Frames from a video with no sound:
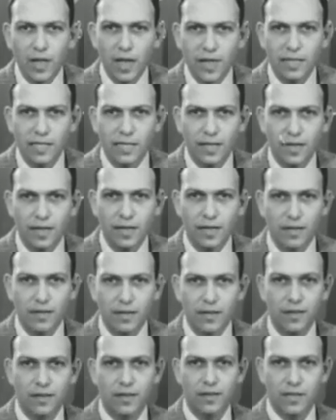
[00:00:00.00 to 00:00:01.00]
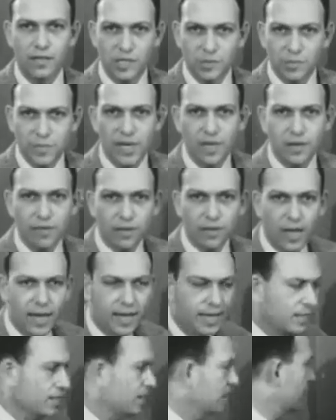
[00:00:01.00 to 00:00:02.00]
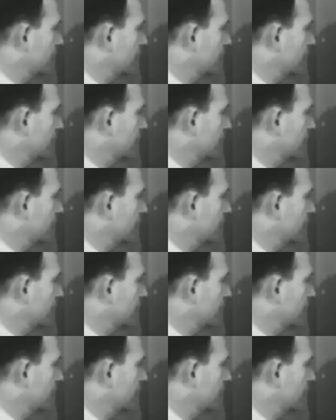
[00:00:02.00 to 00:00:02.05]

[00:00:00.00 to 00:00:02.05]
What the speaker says: velocity, the speed of light.